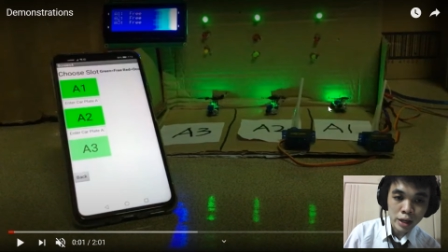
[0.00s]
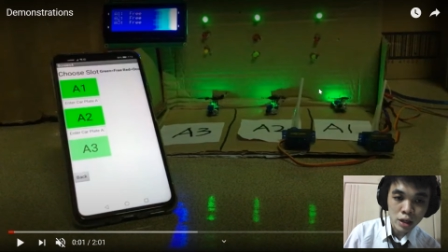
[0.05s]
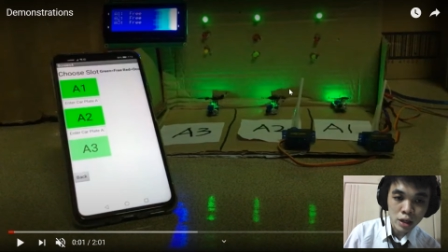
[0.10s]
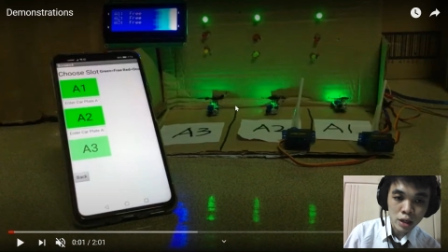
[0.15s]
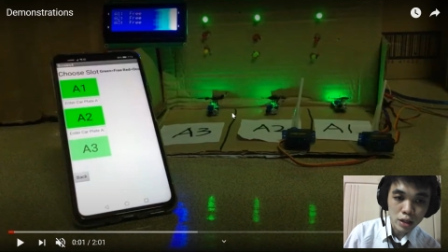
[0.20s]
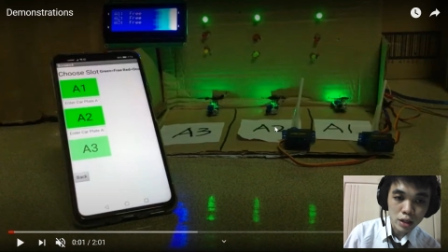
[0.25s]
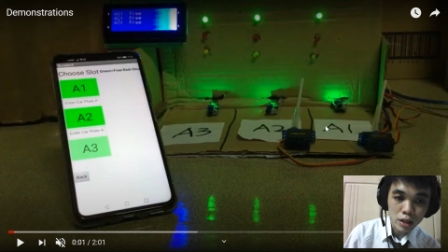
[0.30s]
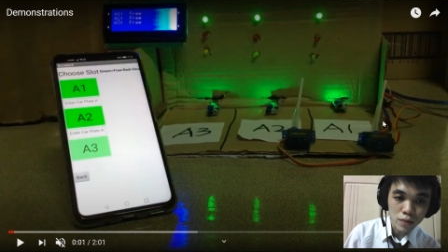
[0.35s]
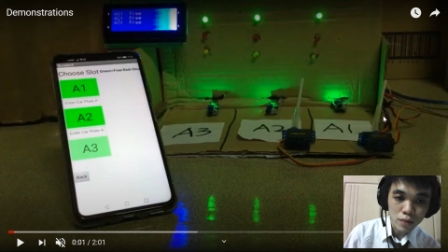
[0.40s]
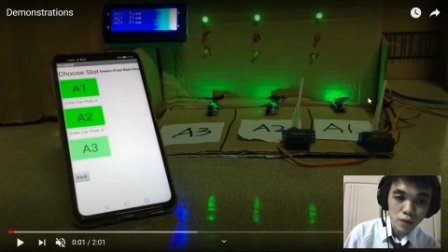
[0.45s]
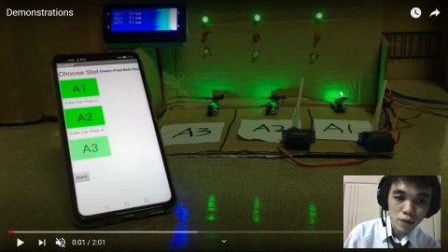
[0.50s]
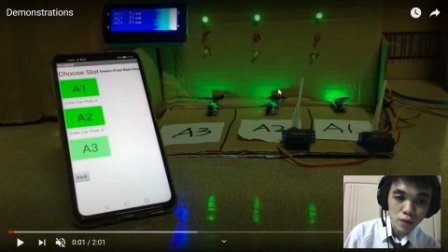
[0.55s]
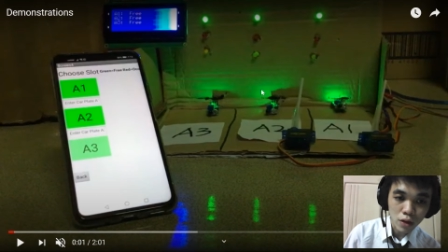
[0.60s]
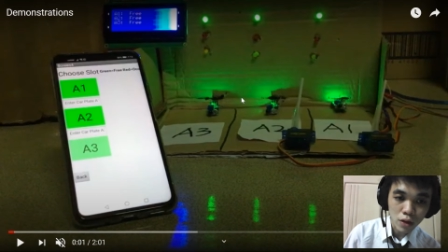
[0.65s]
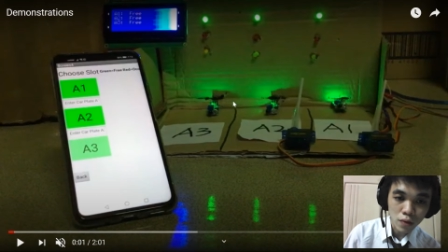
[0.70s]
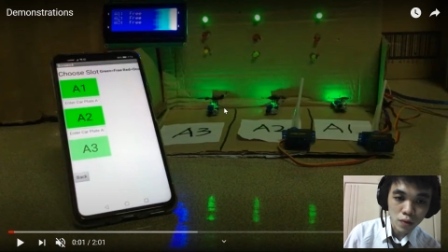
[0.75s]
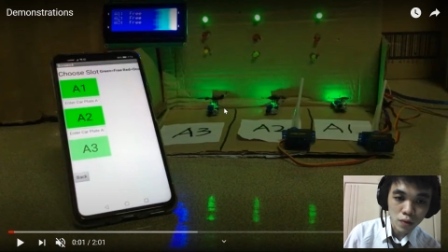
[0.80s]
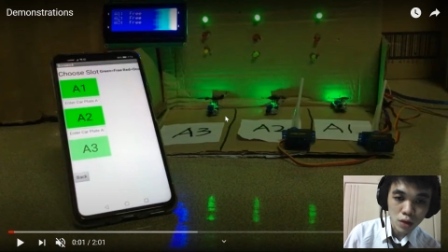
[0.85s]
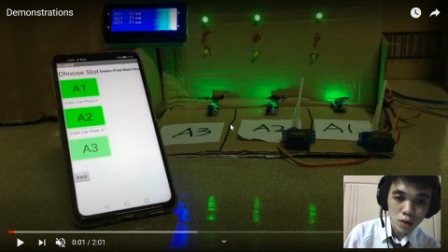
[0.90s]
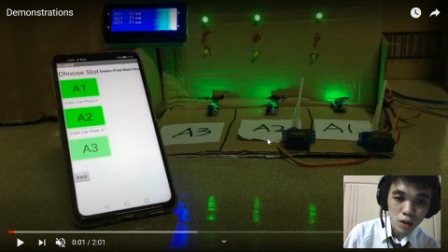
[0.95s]
in front
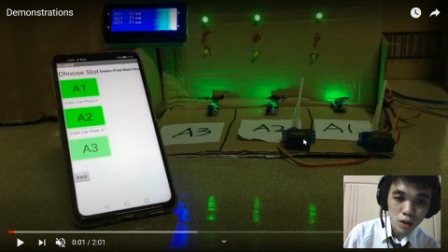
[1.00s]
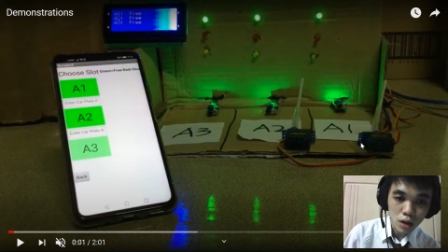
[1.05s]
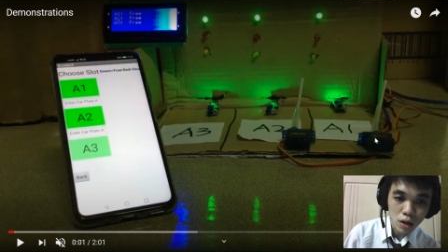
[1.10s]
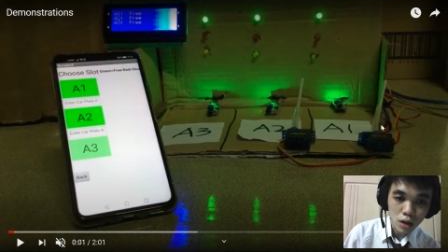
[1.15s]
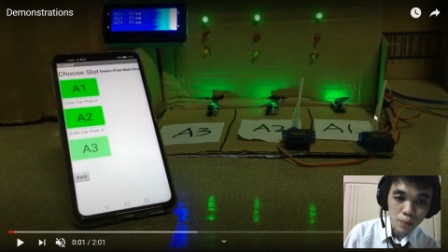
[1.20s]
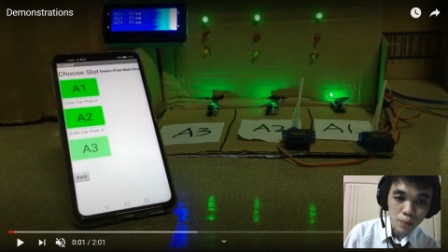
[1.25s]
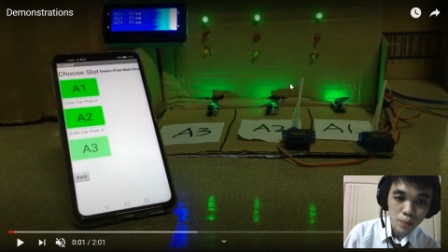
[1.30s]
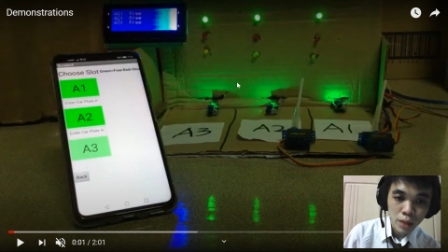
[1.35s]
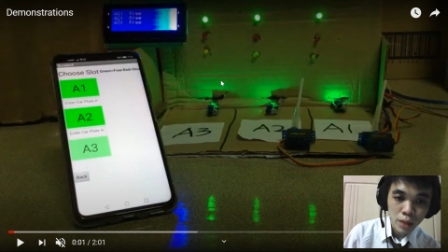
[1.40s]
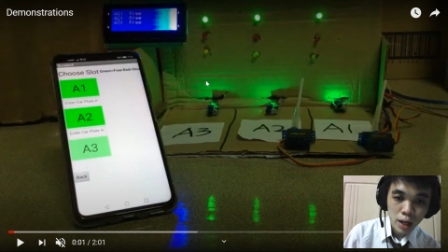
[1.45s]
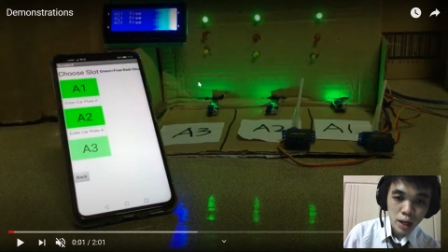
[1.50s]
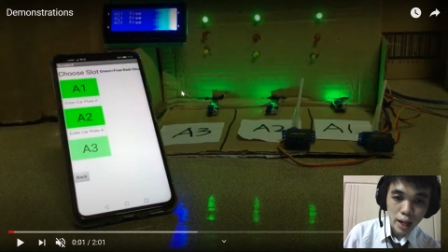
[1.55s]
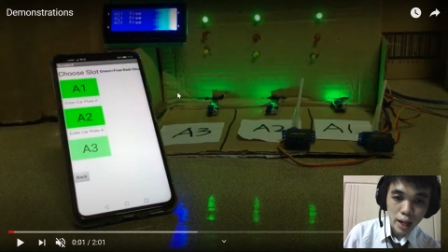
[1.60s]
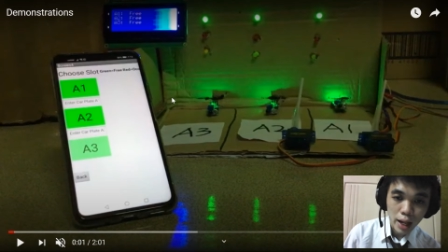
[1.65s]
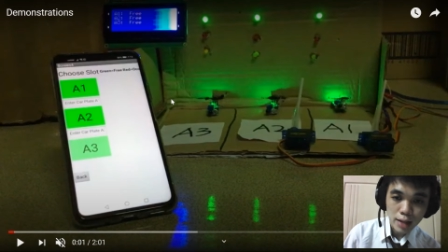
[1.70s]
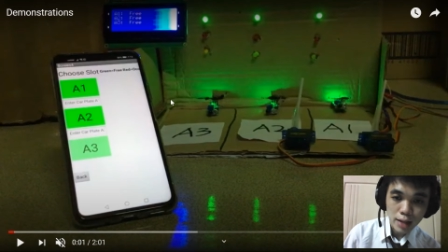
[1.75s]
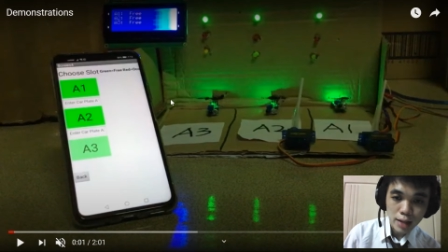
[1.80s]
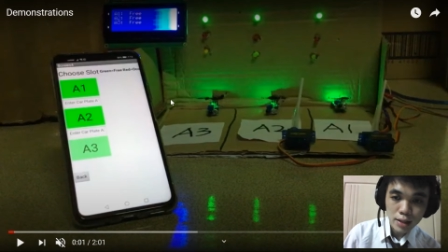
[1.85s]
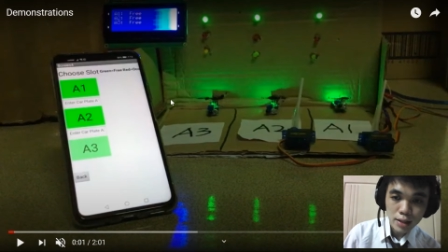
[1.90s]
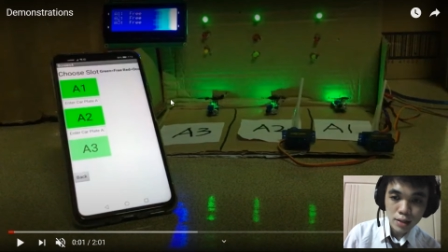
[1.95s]
of the
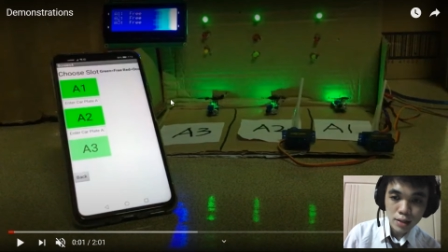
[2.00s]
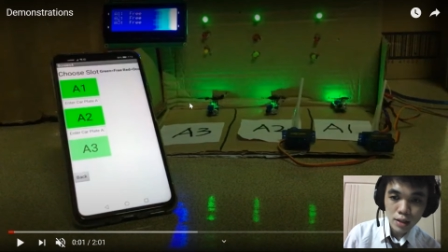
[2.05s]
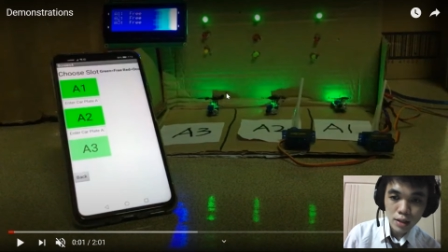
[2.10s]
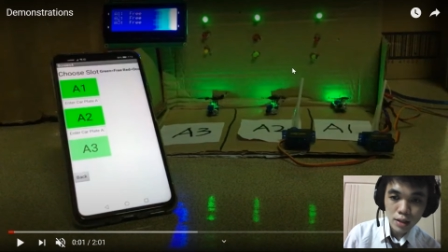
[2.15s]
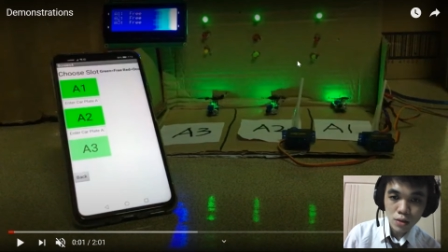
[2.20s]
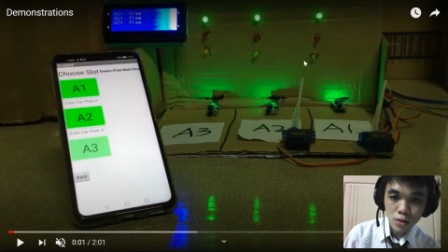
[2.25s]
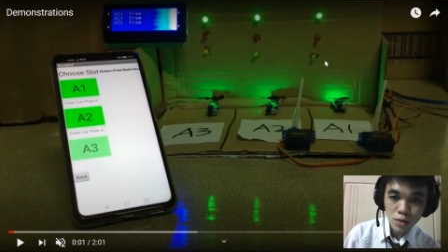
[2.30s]
air sensor,